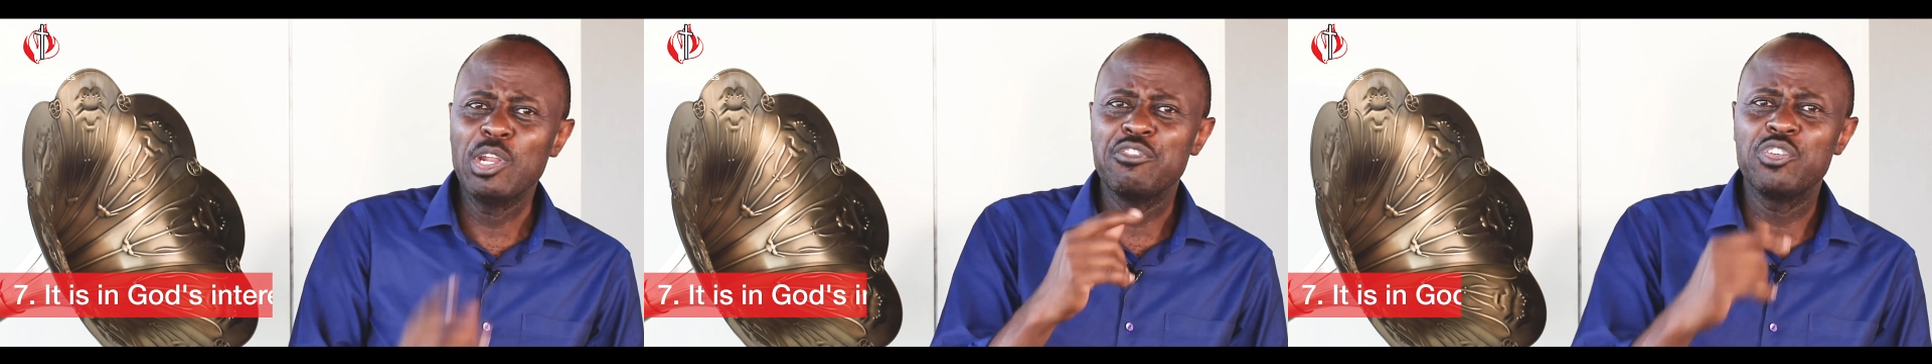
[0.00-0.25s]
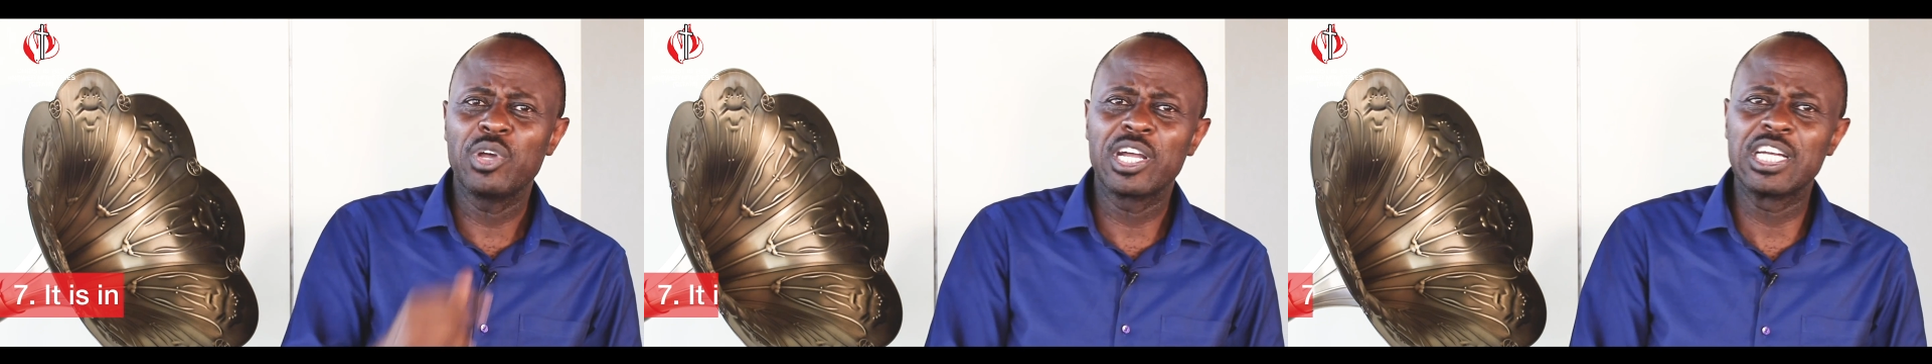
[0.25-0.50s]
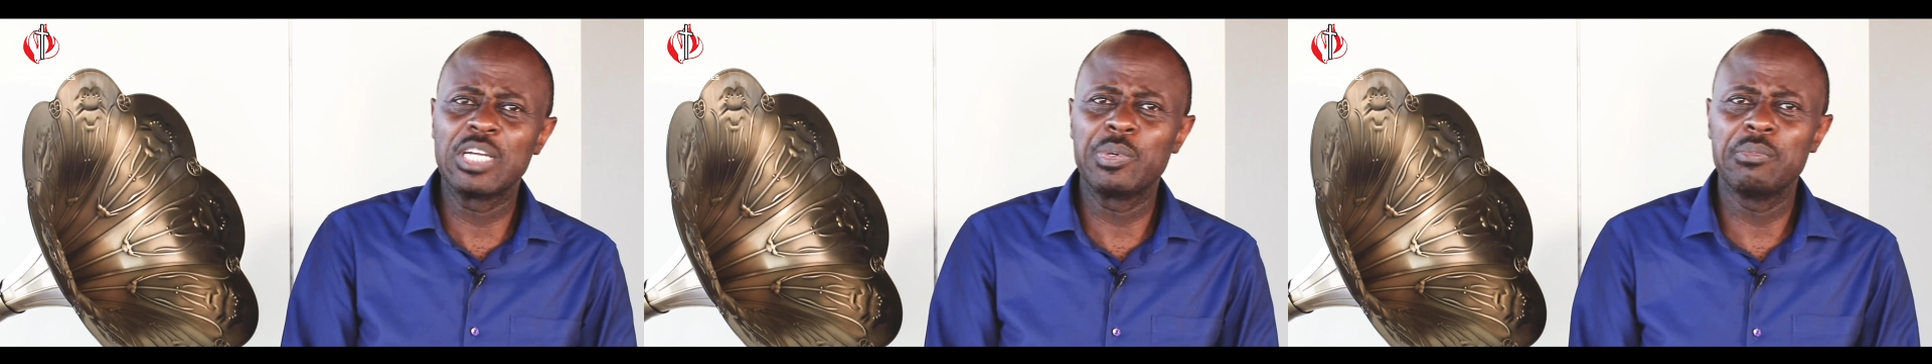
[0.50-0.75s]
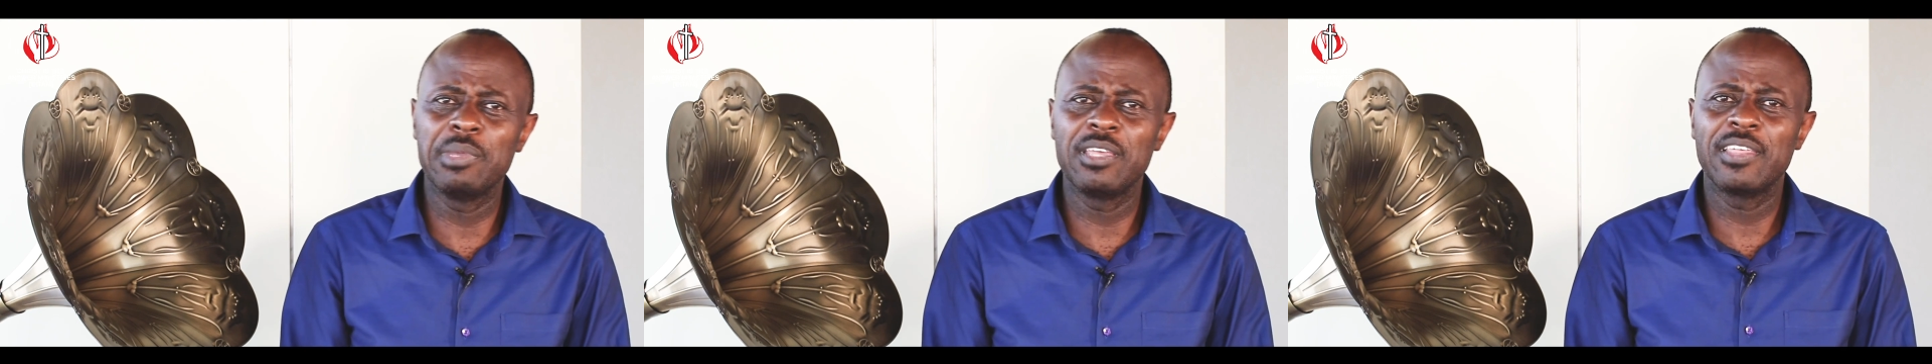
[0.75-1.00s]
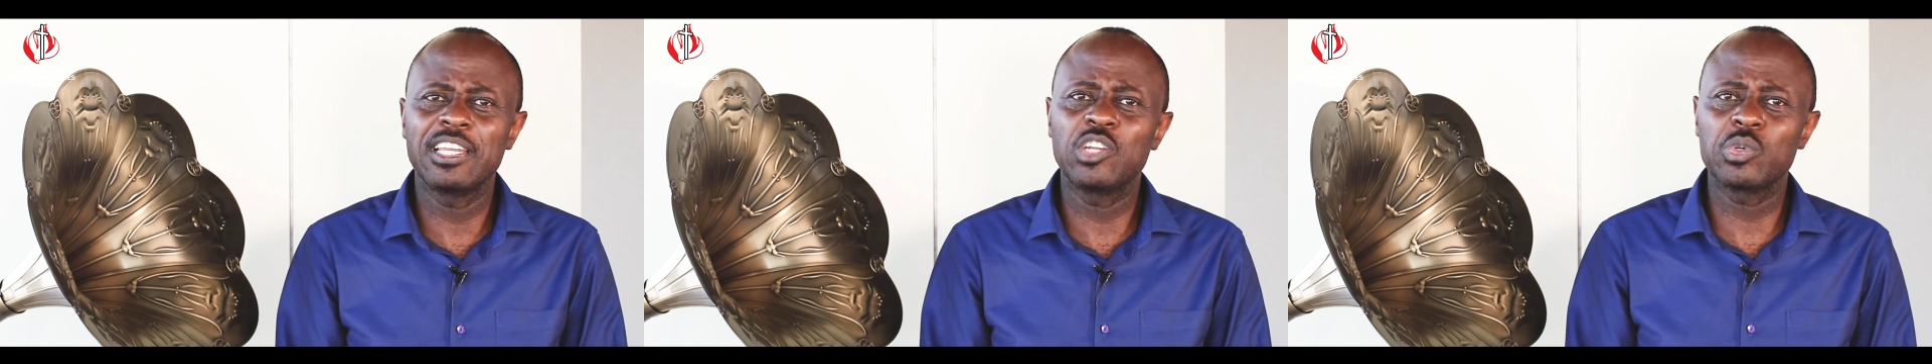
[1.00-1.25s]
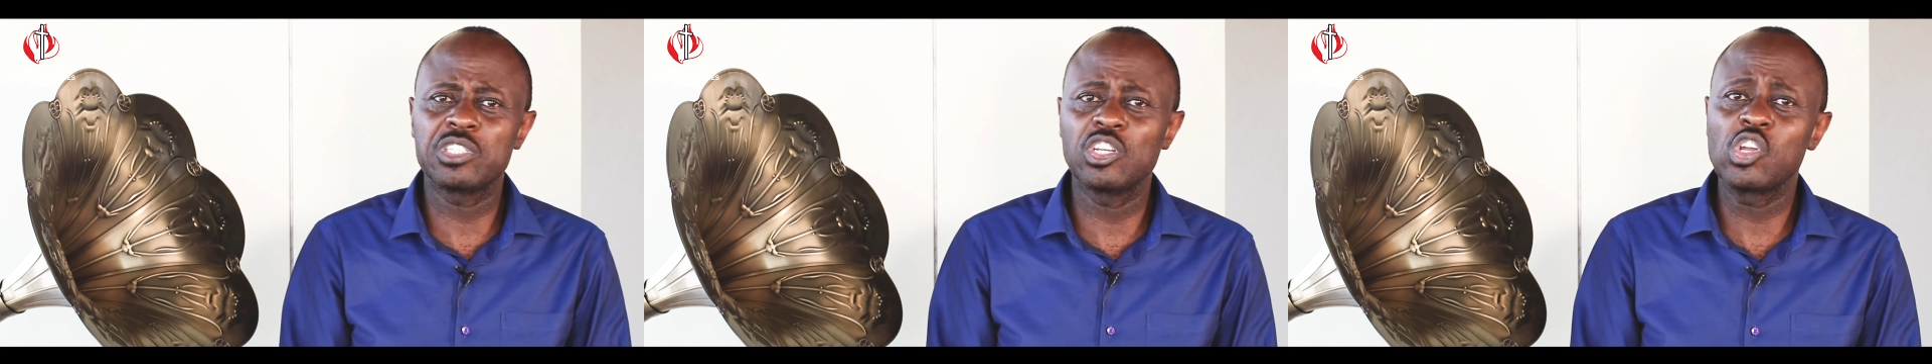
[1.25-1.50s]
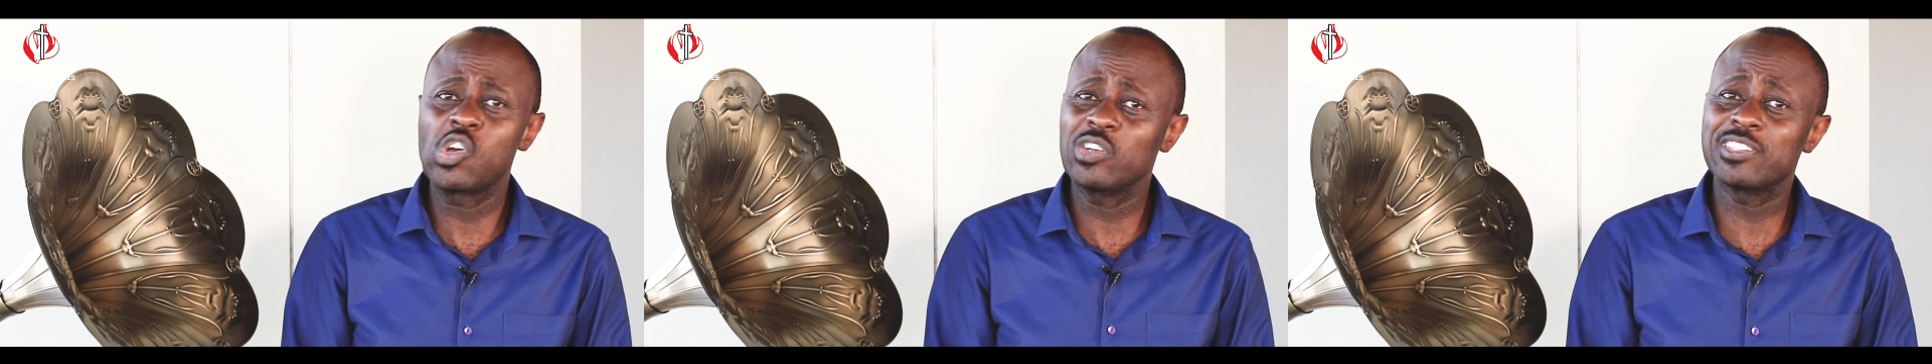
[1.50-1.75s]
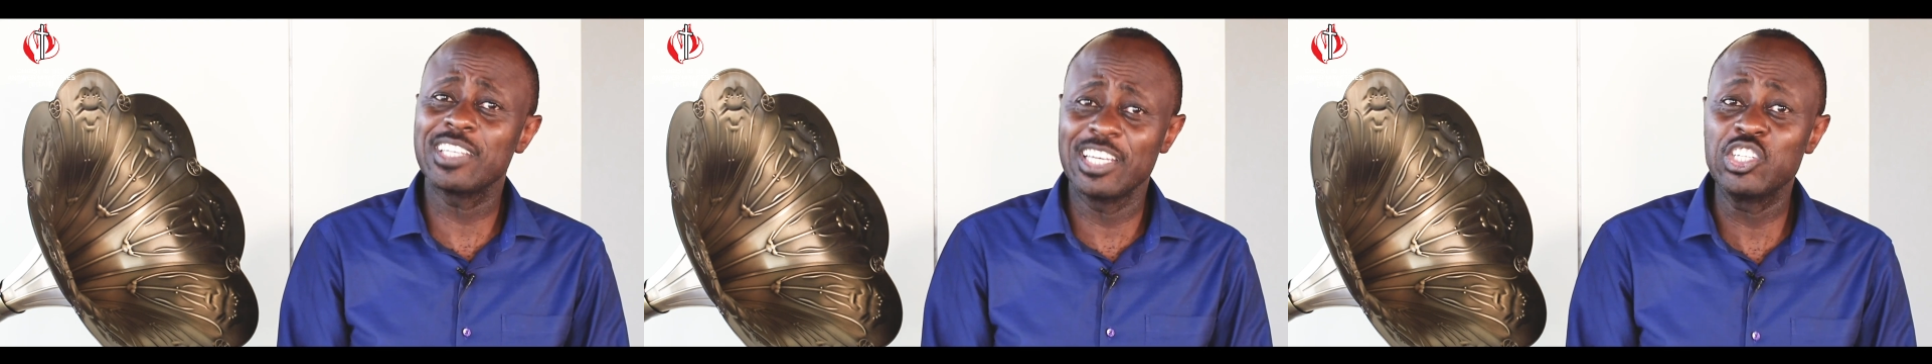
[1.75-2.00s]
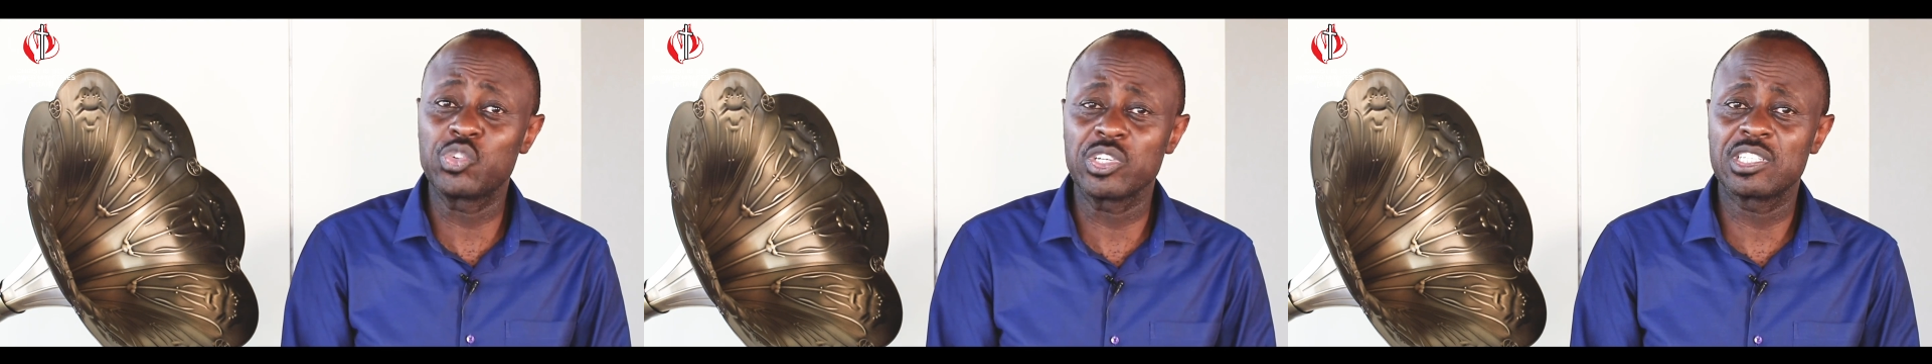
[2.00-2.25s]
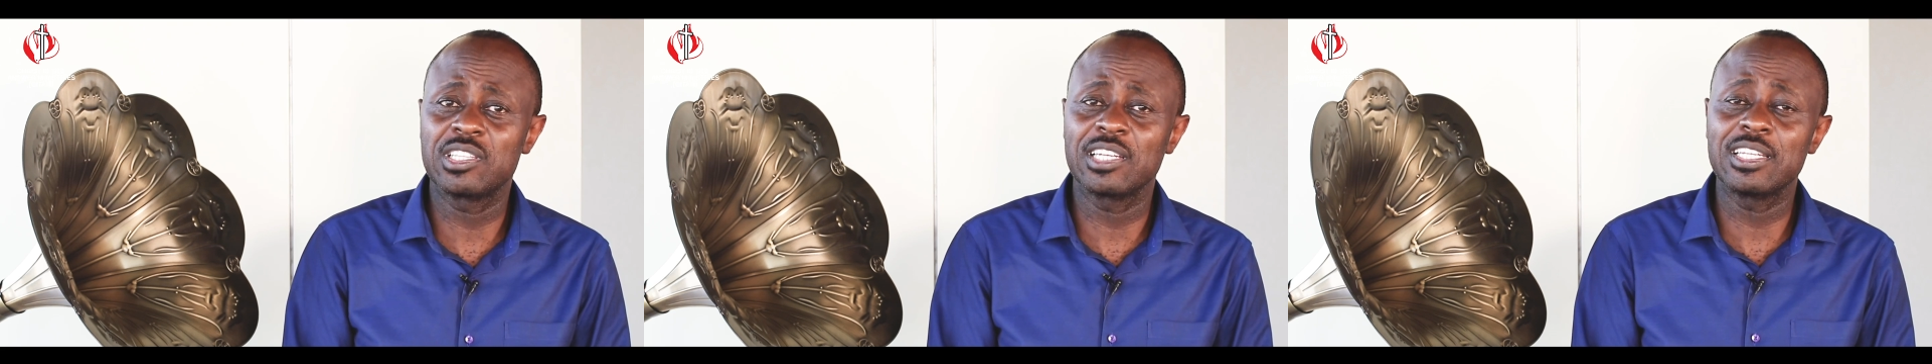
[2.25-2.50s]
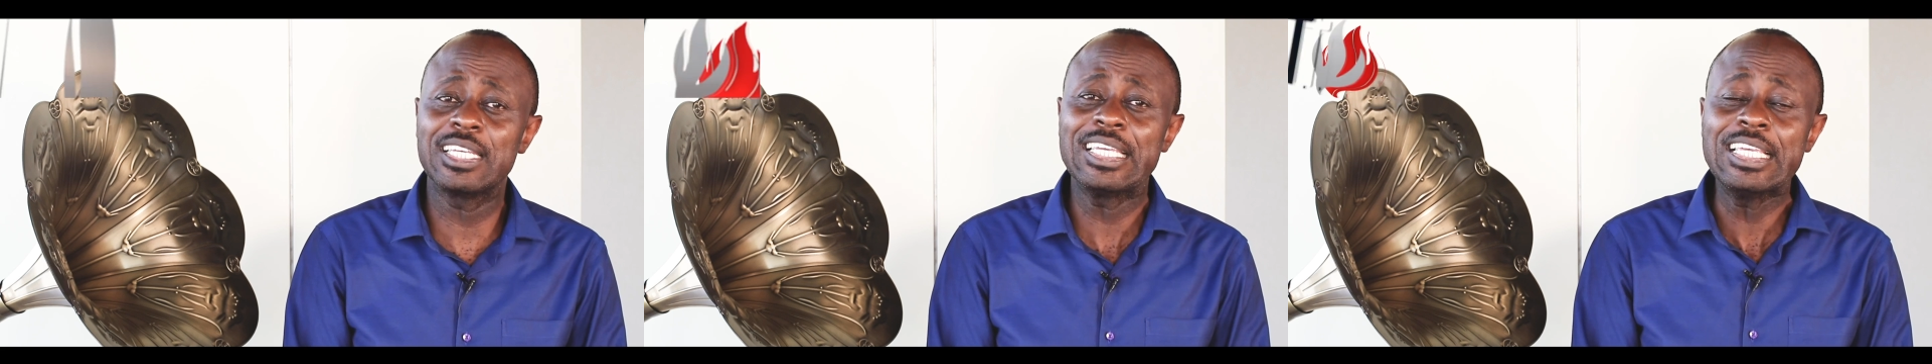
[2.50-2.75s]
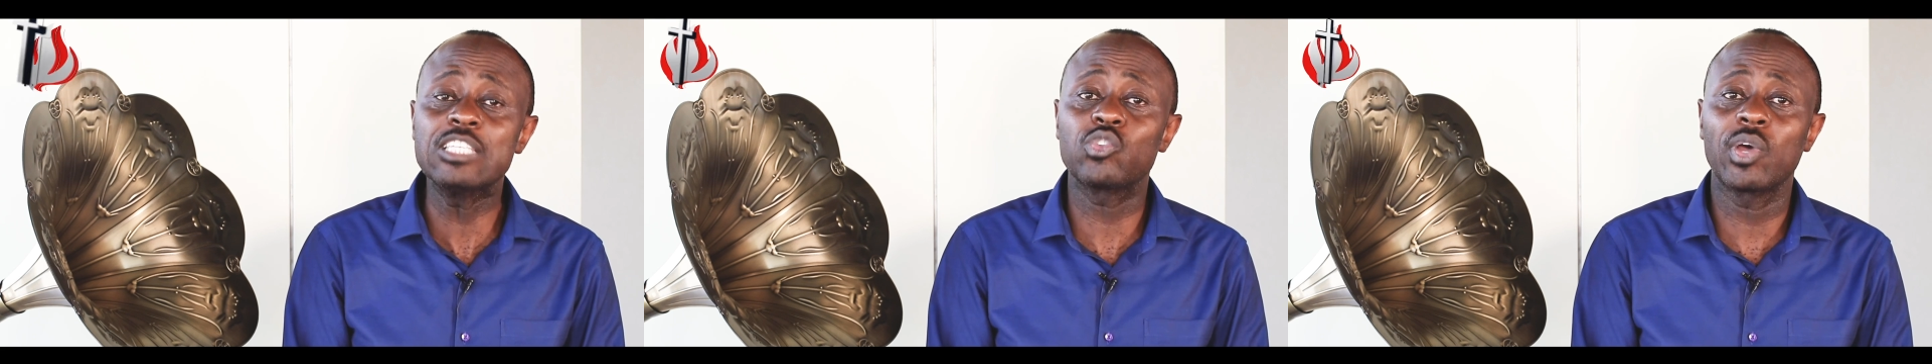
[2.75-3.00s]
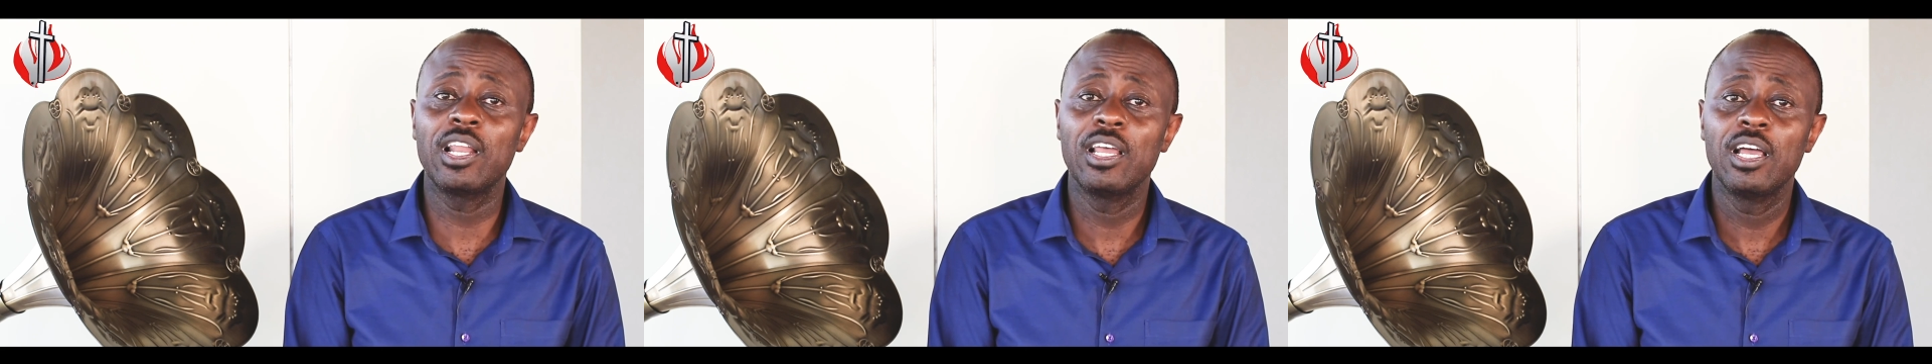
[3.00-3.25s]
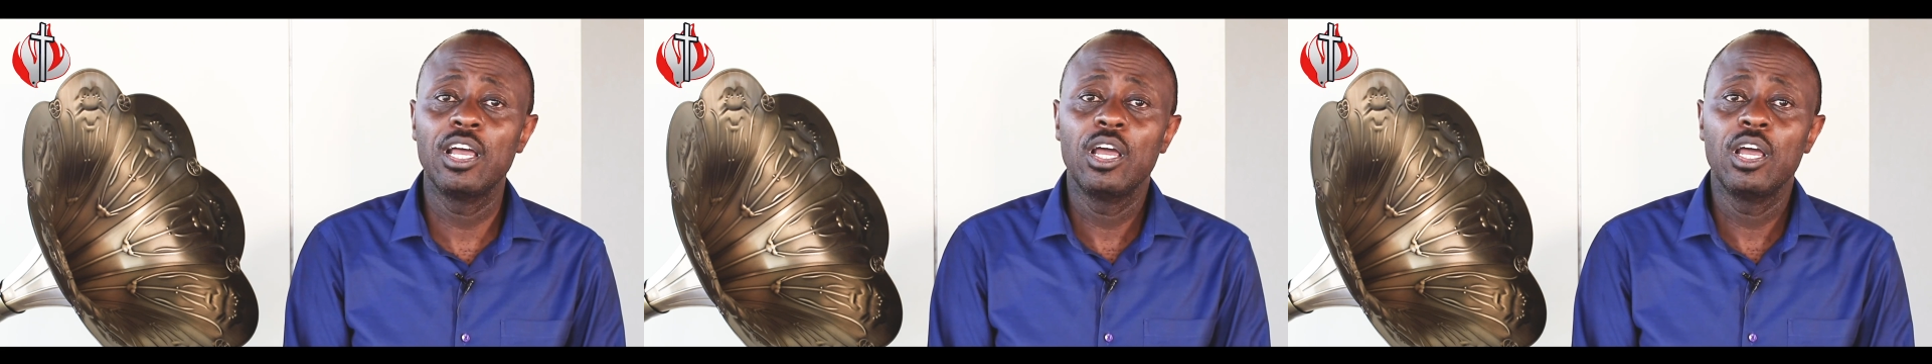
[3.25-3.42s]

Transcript: of you agree with me that it was in God's interest that Israel